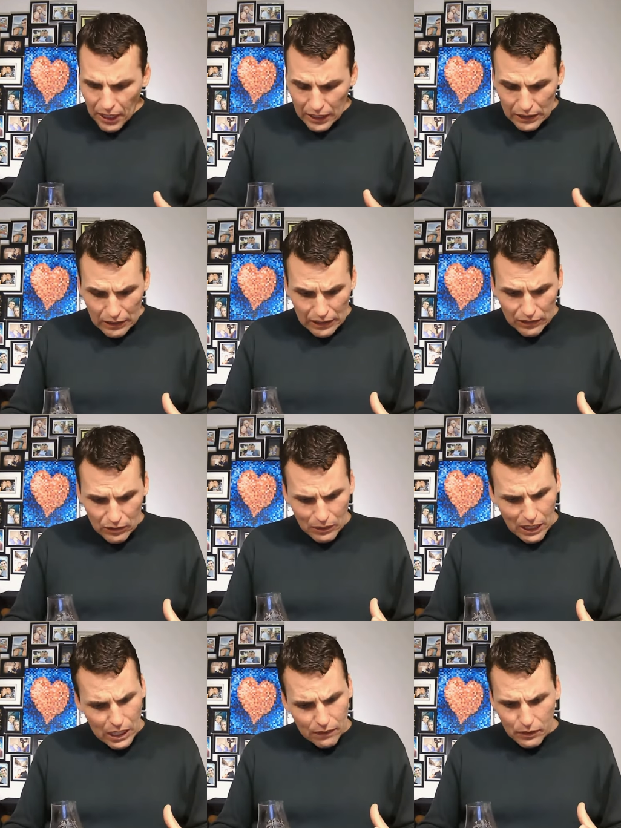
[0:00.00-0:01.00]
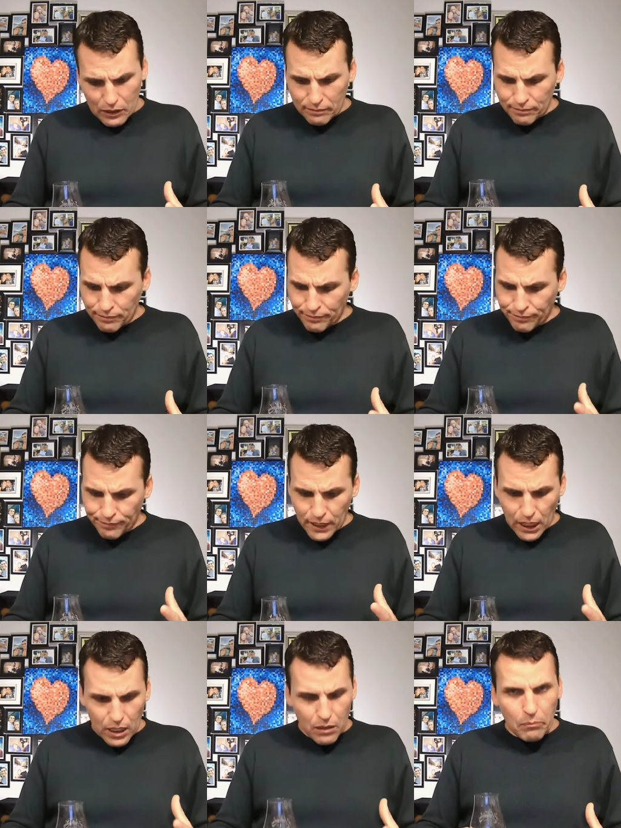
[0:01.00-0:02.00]
and it's like some kind of a
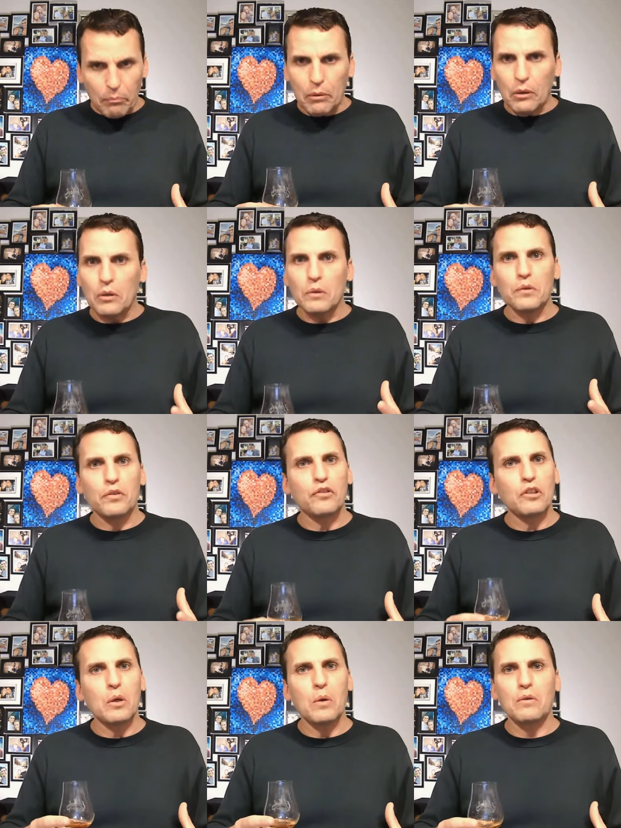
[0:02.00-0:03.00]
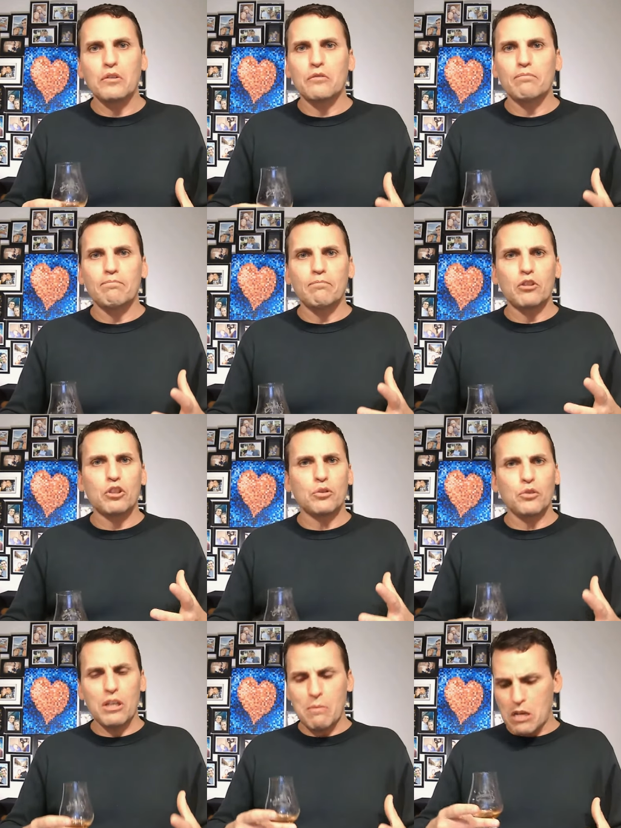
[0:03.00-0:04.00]
booze-soaked,
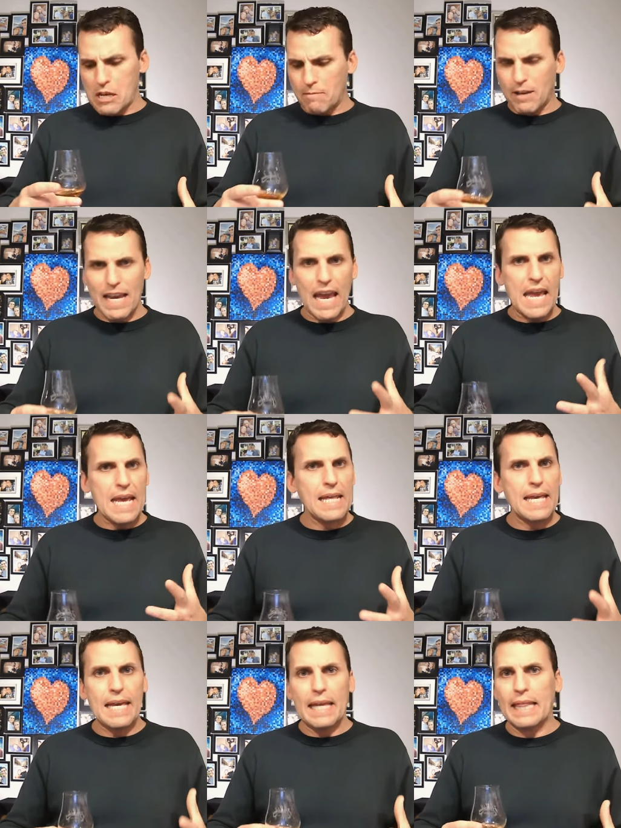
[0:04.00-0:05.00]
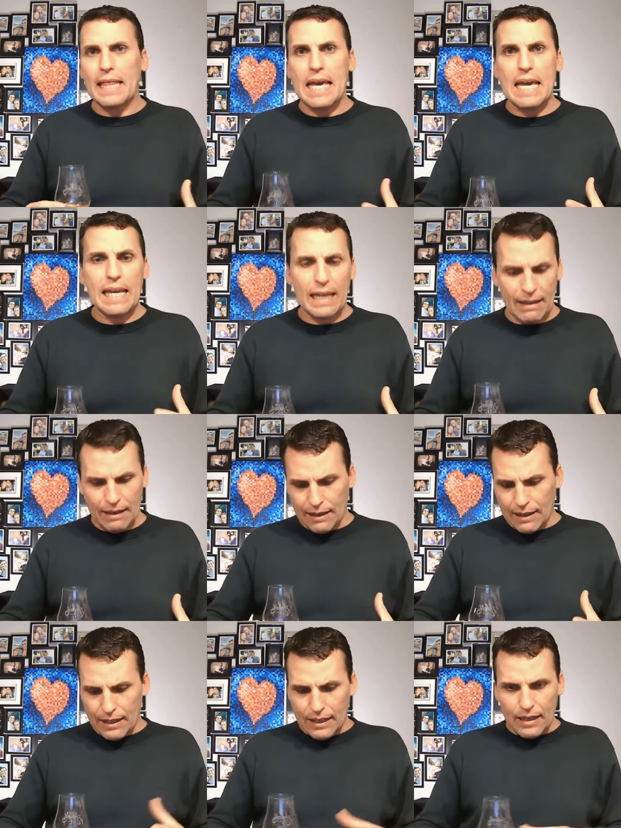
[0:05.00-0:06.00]
creamy, cakey thing.
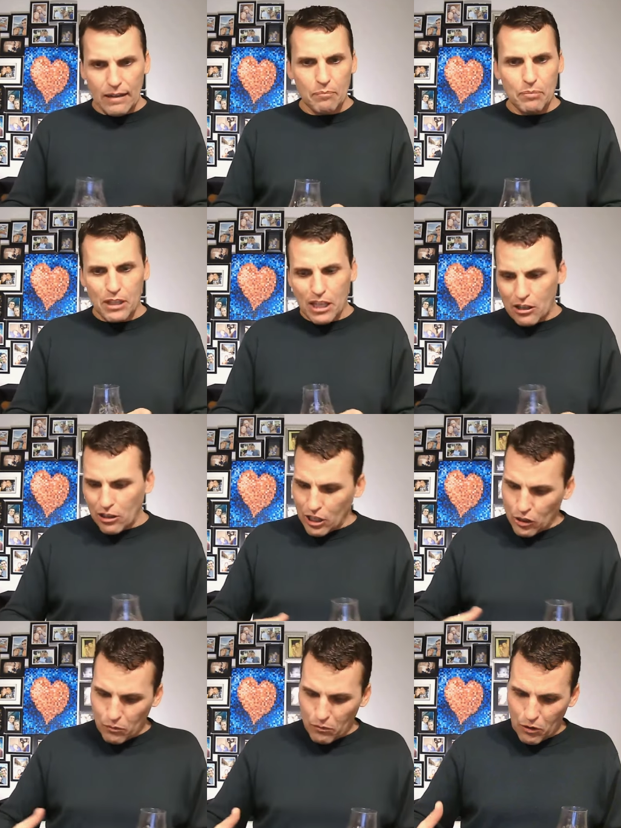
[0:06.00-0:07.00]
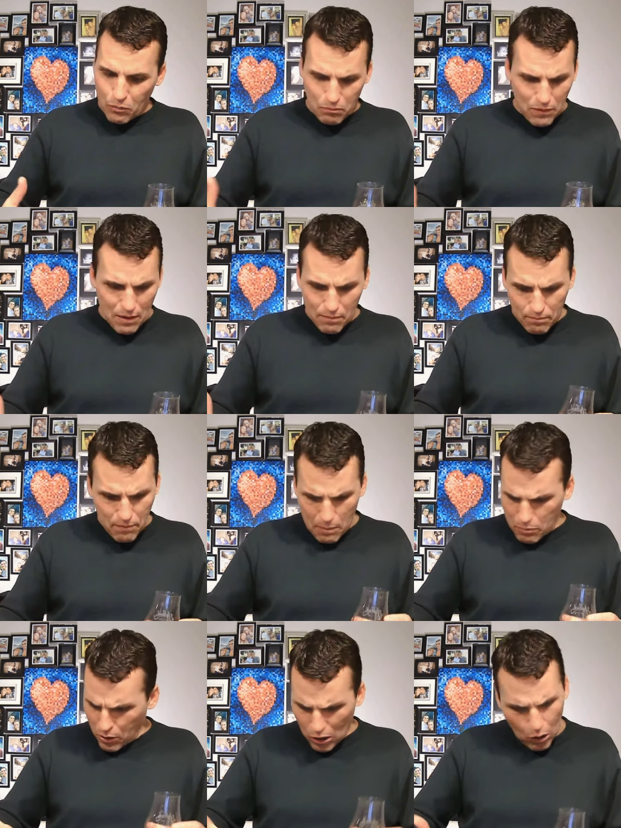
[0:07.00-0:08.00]
But then, like you, you they they
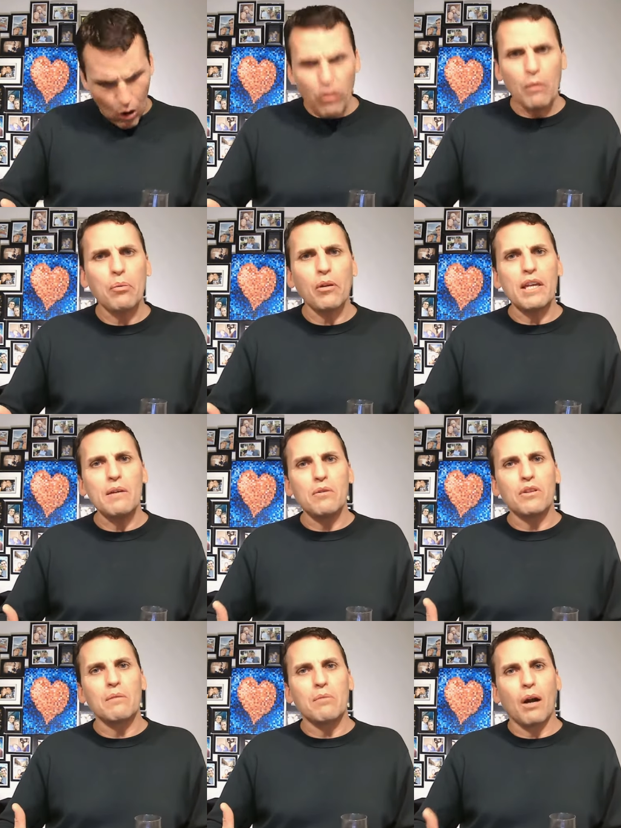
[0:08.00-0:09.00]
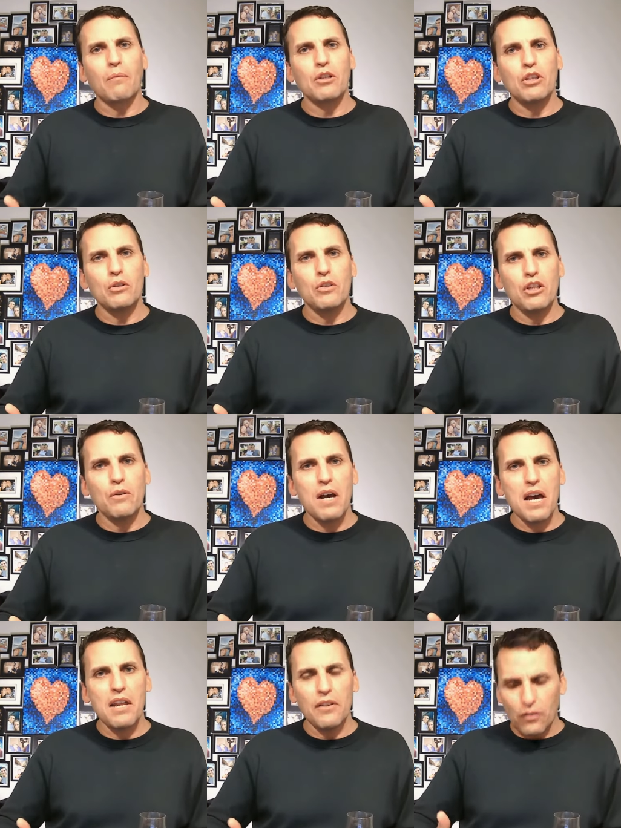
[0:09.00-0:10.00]
put it on the plate with the barbecue that you
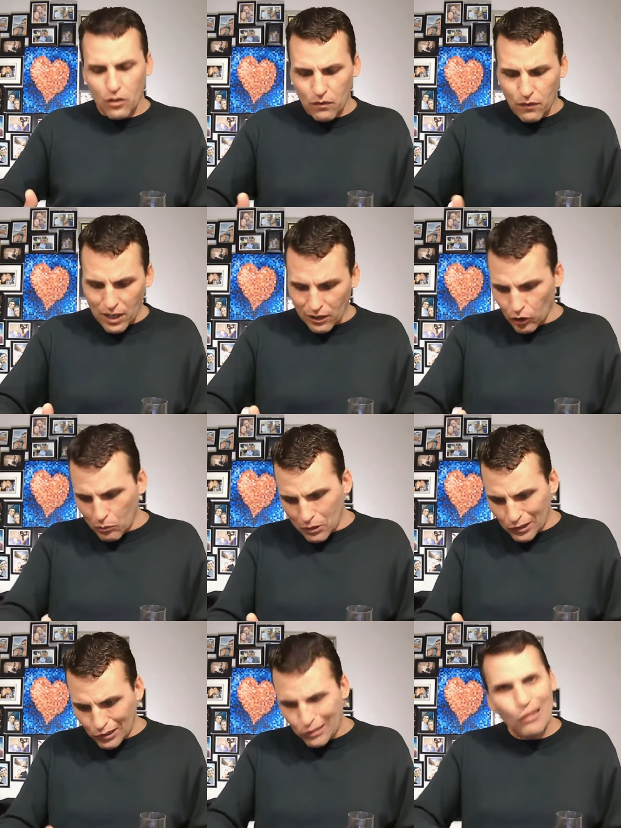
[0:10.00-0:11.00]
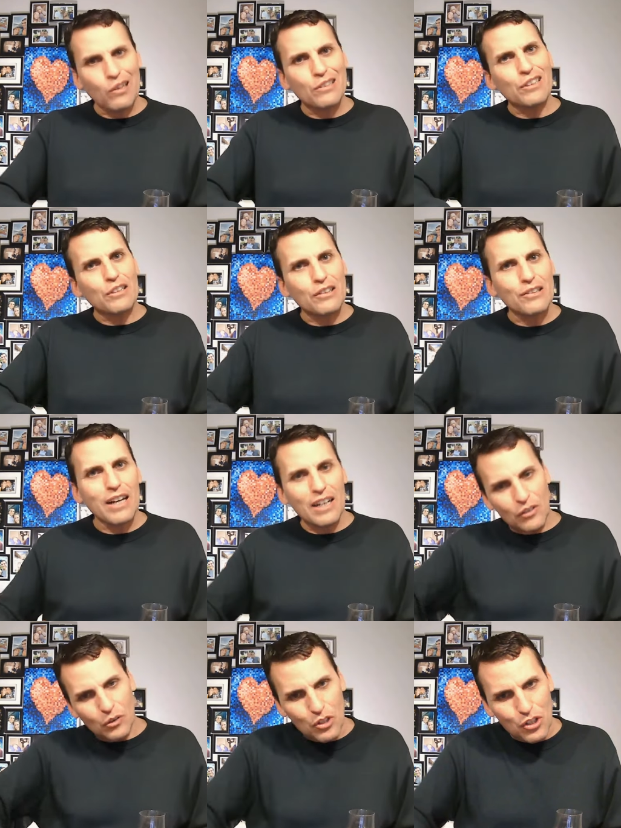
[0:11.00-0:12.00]
had, and so you've got a little bit of sauce in the
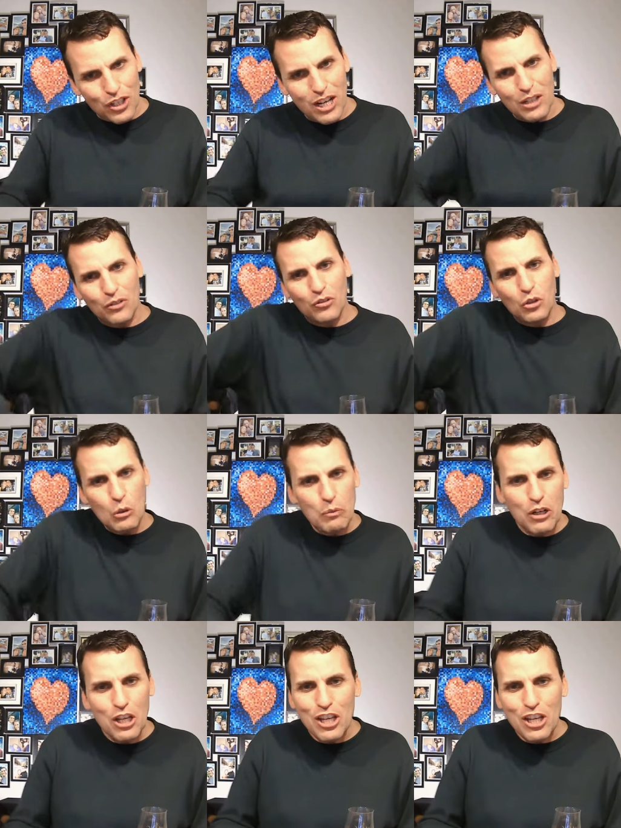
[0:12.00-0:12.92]
side. So as you're kind of scooping it,